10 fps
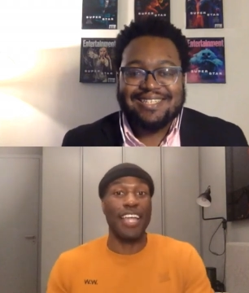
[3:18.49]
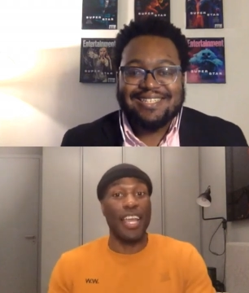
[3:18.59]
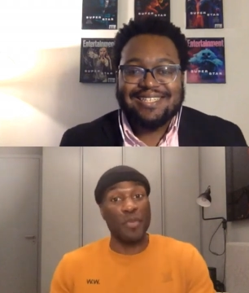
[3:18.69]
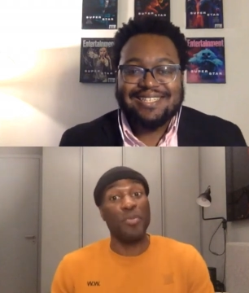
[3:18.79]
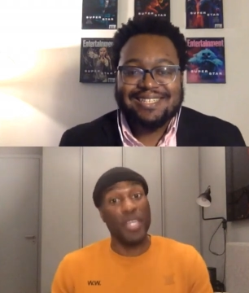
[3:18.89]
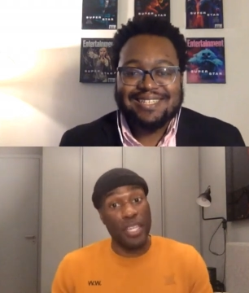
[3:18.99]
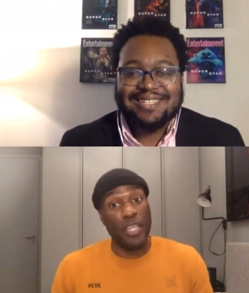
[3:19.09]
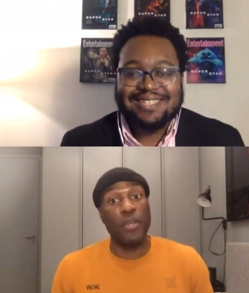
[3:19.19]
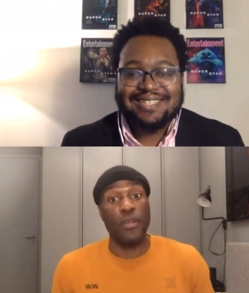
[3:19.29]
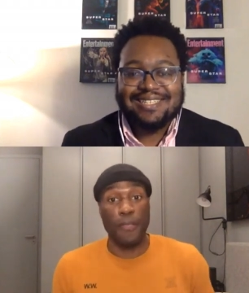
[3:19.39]
Speaker 1: glad to be
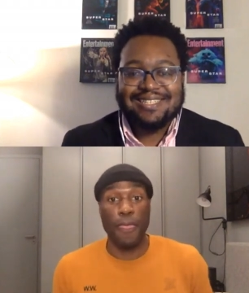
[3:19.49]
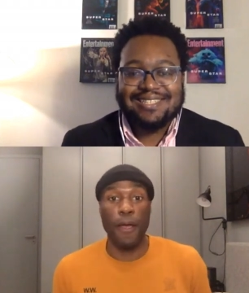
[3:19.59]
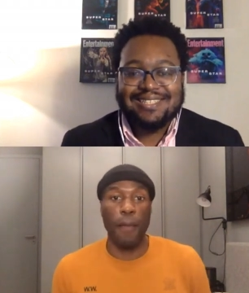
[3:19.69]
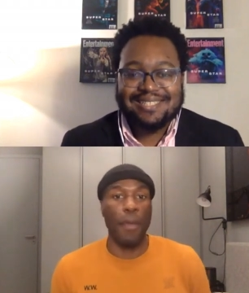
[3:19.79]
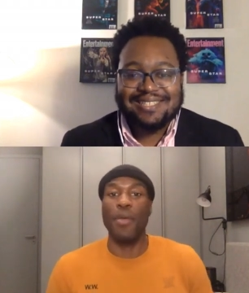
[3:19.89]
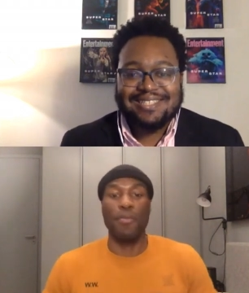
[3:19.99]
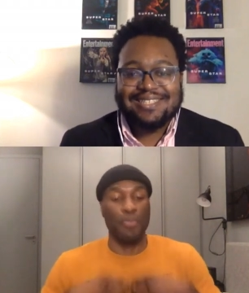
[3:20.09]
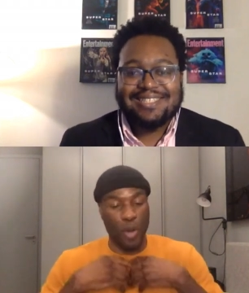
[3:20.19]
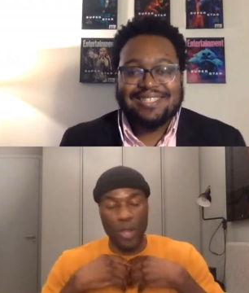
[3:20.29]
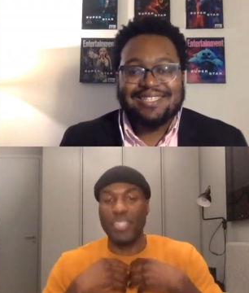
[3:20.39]
here. No, uh, i mean,
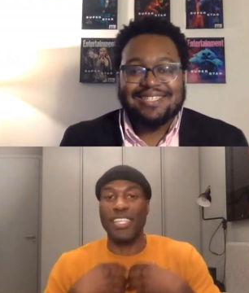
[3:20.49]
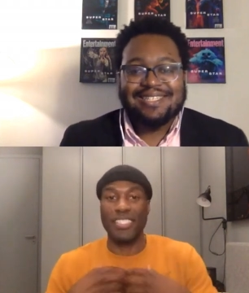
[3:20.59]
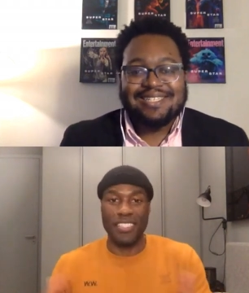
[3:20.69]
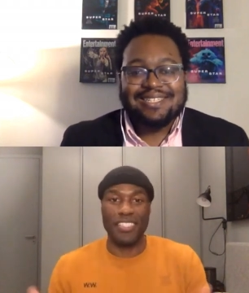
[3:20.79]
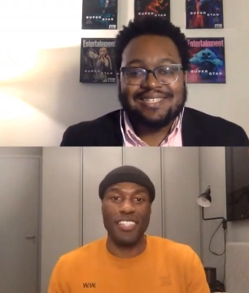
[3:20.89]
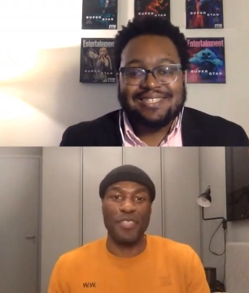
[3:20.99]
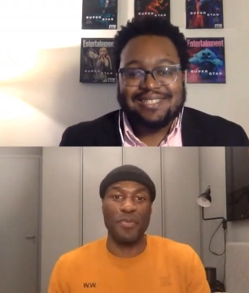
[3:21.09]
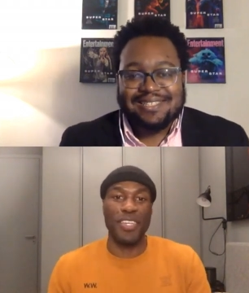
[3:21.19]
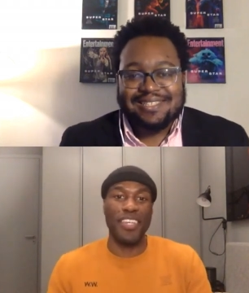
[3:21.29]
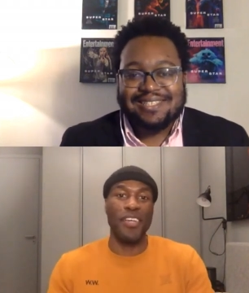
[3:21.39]
pardon. It's good to
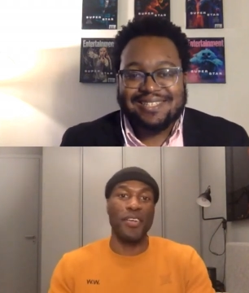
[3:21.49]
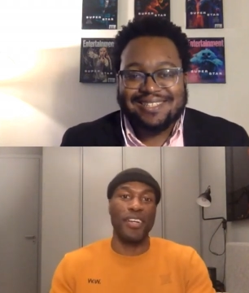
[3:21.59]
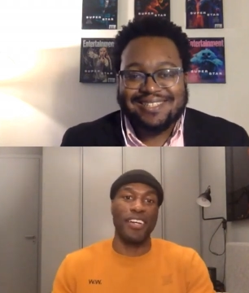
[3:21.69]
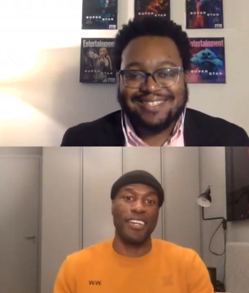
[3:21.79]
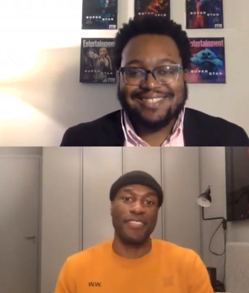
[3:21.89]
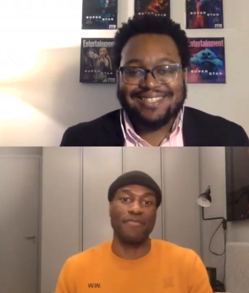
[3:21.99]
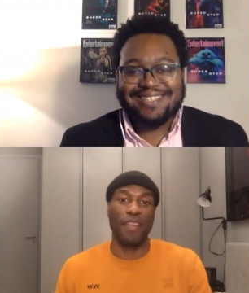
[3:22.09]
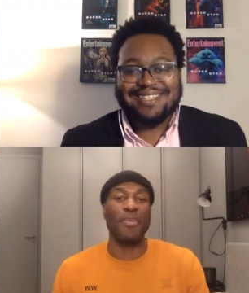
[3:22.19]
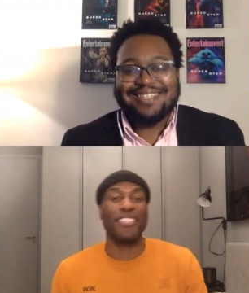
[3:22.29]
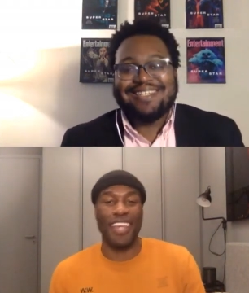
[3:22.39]
be here. Uh,
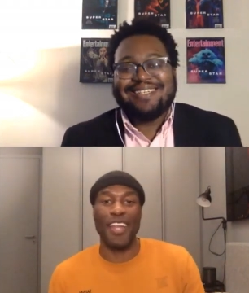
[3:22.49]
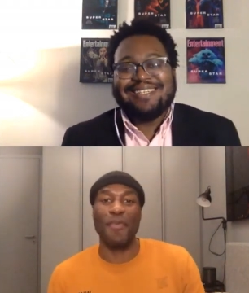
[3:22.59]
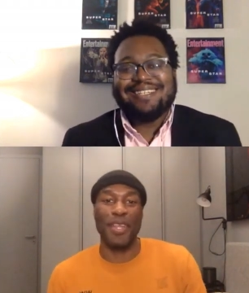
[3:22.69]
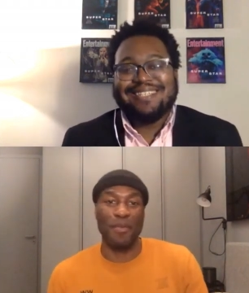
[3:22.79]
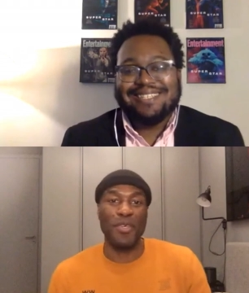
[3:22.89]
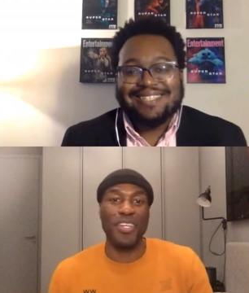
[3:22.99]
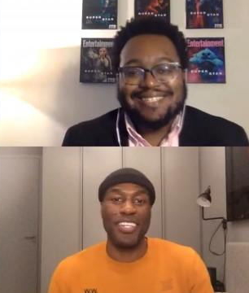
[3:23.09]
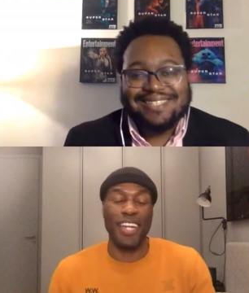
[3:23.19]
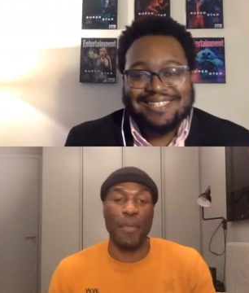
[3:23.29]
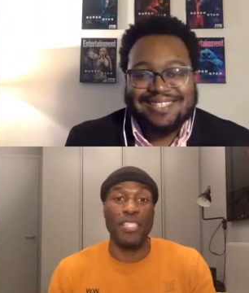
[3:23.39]
I'm excited, man. I'm doing
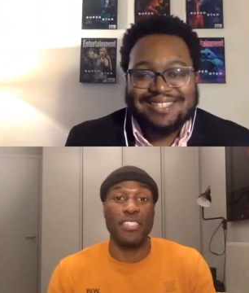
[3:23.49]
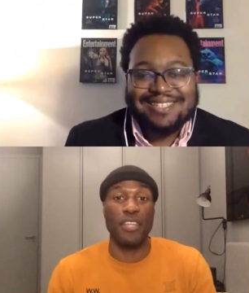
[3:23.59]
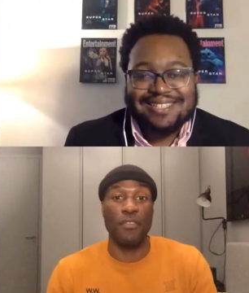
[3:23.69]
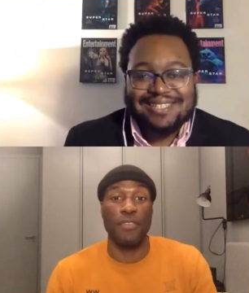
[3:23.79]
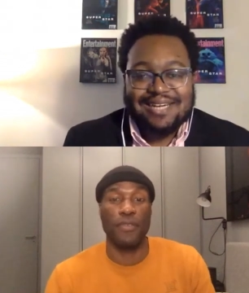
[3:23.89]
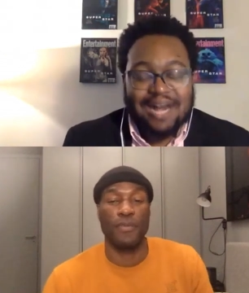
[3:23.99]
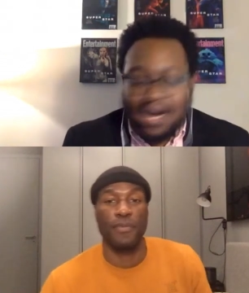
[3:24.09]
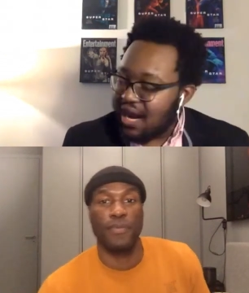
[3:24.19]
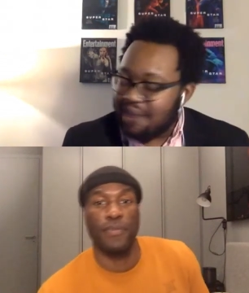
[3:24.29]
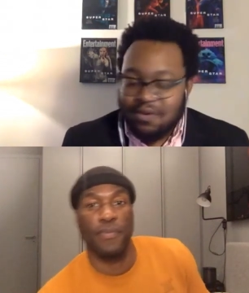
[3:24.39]
good. How about yourself?
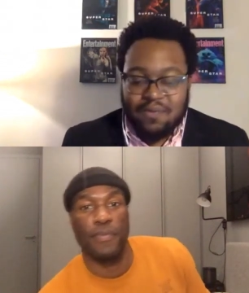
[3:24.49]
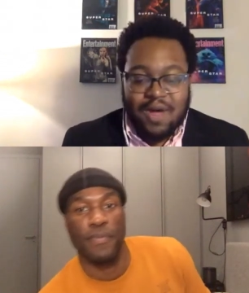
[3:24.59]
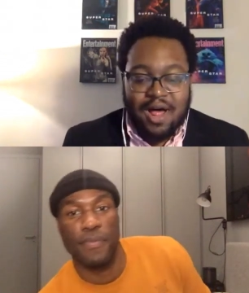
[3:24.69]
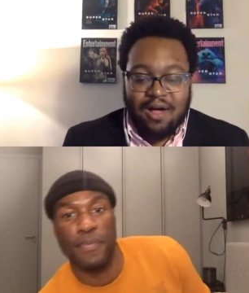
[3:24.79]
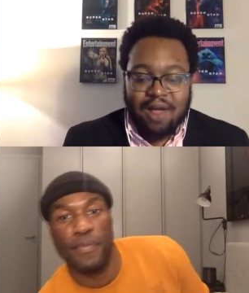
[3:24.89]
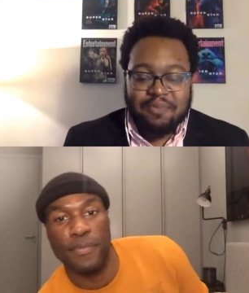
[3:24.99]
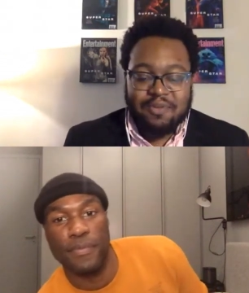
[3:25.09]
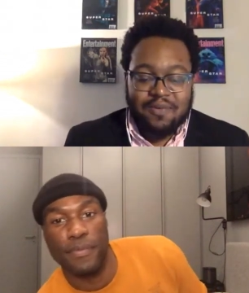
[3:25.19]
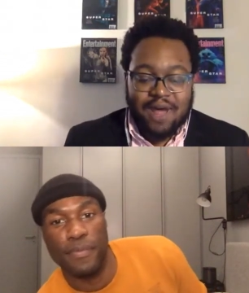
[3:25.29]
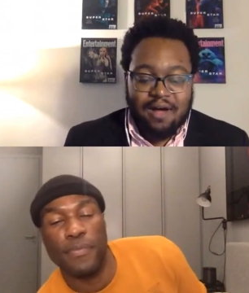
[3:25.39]
Speaker 2: I'm doing well. I'm
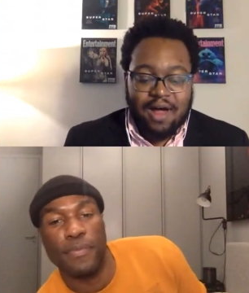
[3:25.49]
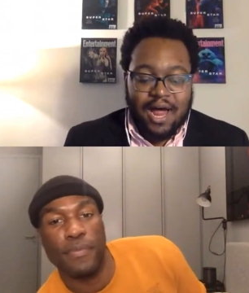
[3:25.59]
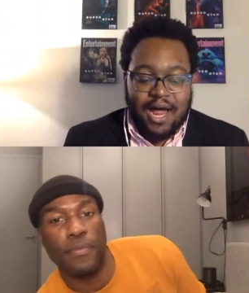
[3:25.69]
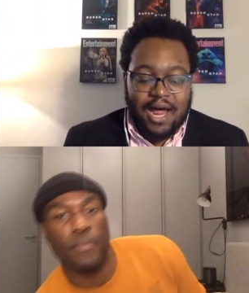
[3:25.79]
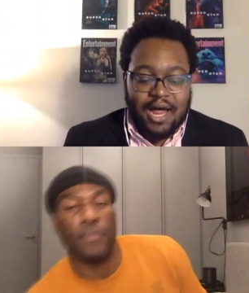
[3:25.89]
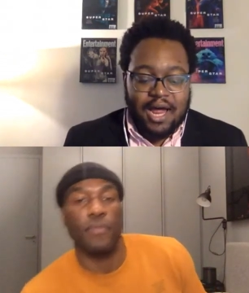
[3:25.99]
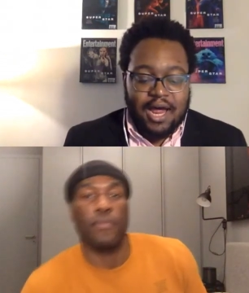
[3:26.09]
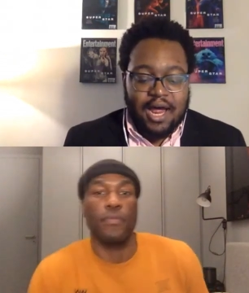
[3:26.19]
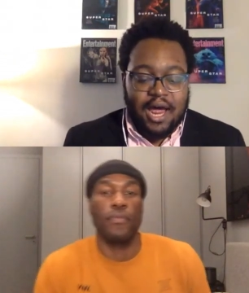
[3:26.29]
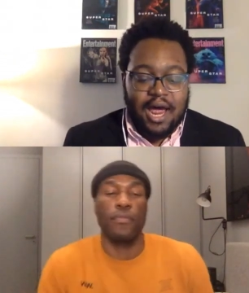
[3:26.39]
doing well. Uh,
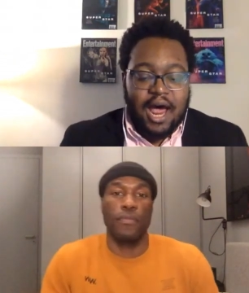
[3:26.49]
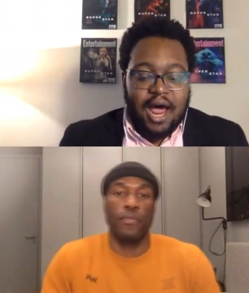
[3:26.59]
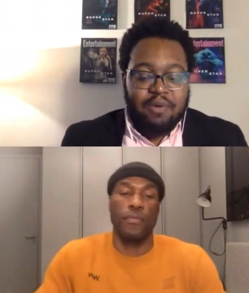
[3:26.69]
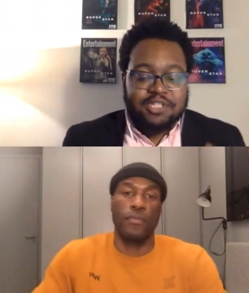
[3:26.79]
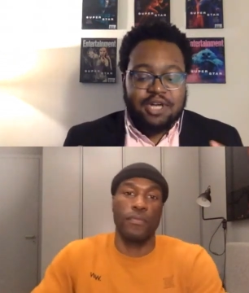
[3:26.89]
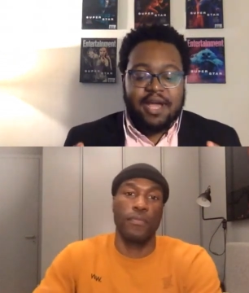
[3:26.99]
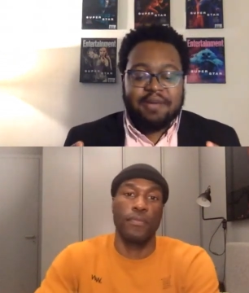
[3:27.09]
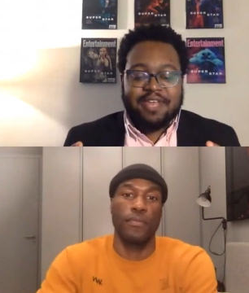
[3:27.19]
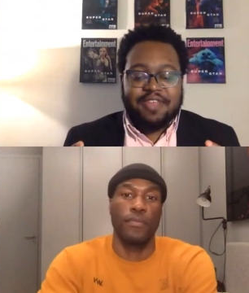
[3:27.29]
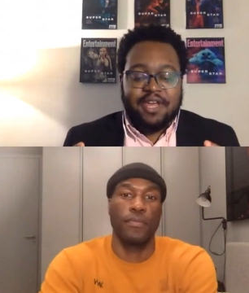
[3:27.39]
I want to start
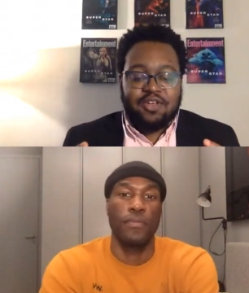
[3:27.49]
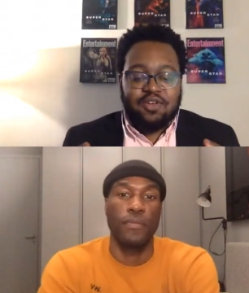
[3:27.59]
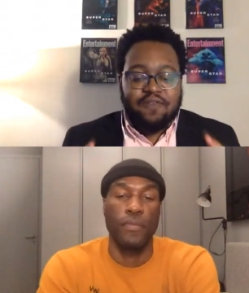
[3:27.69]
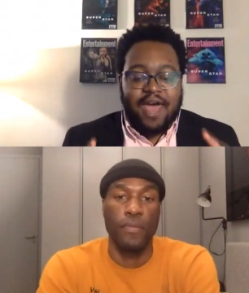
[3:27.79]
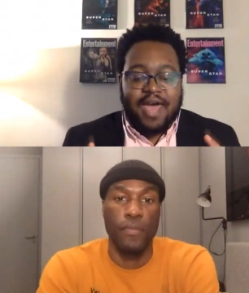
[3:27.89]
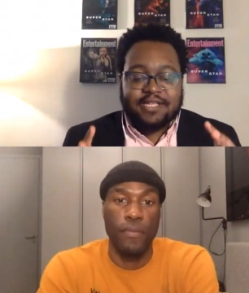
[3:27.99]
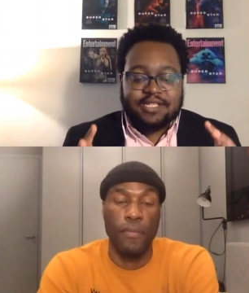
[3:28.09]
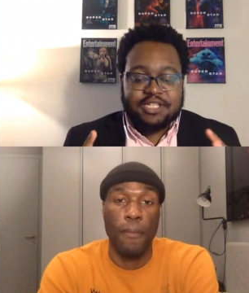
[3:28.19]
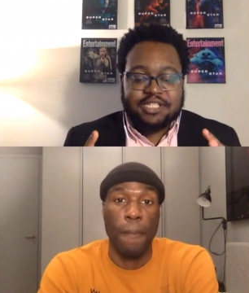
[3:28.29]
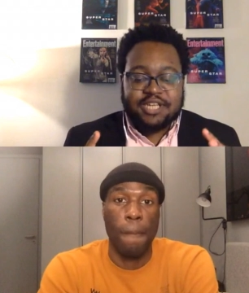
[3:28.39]
because I think you've had
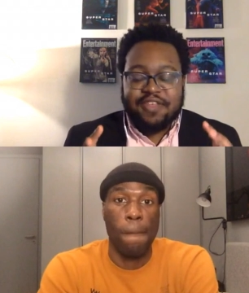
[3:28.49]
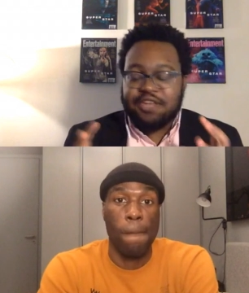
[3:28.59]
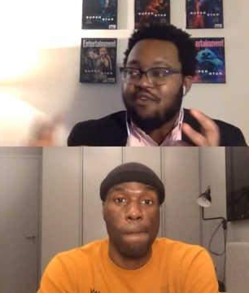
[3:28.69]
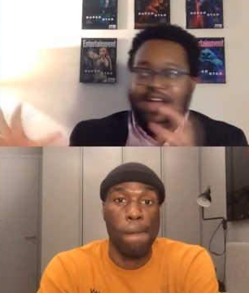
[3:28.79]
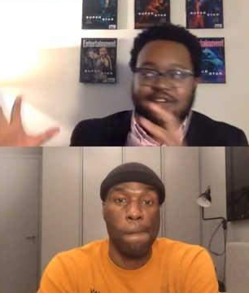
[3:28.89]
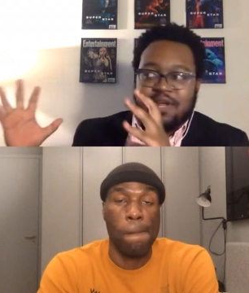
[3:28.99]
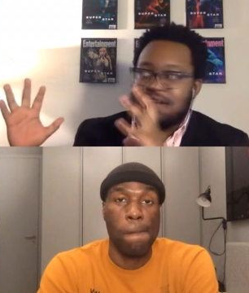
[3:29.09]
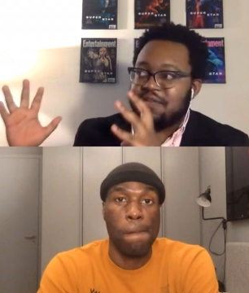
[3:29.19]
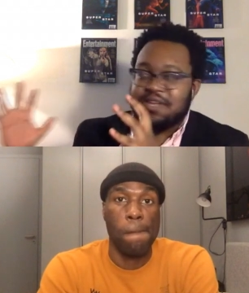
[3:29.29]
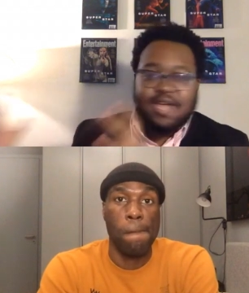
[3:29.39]
such. Because I think you
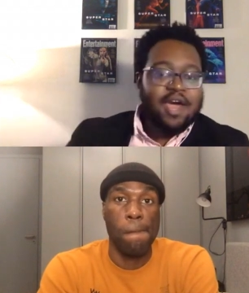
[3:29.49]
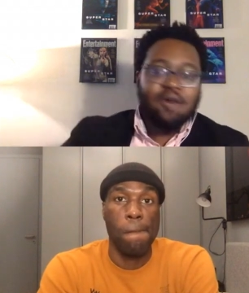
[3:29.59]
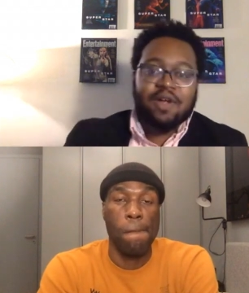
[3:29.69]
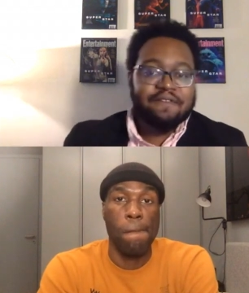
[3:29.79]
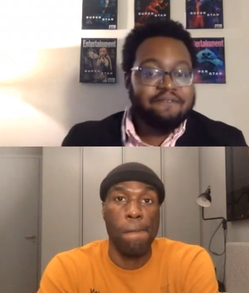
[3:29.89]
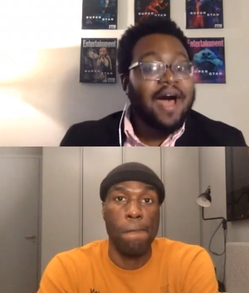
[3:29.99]
graduated Yale what